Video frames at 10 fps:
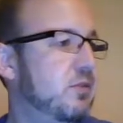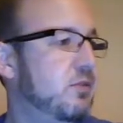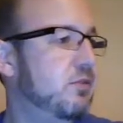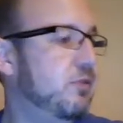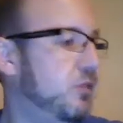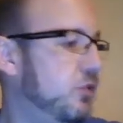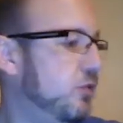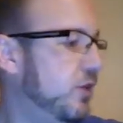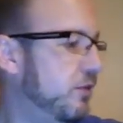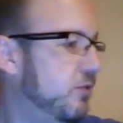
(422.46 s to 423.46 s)

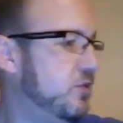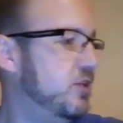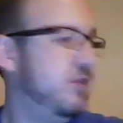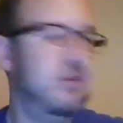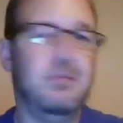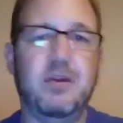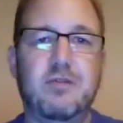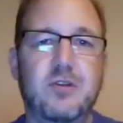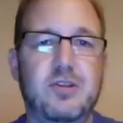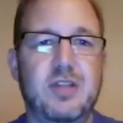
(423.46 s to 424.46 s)
review of receiving my
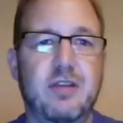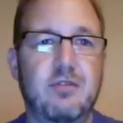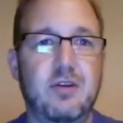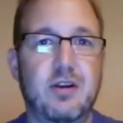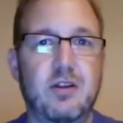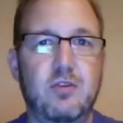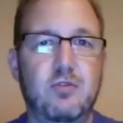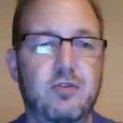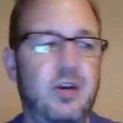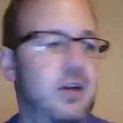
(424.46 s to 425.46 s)
first ever Loot
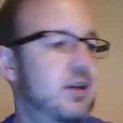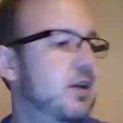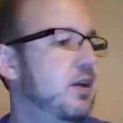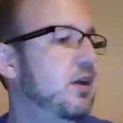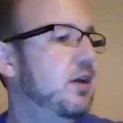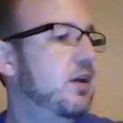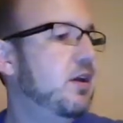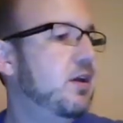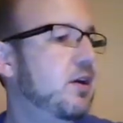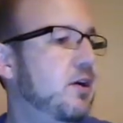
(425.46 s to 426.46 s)
Crate.
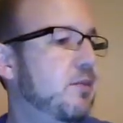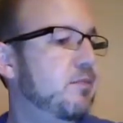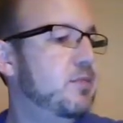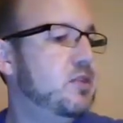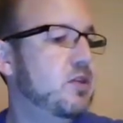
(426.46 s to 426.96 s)
From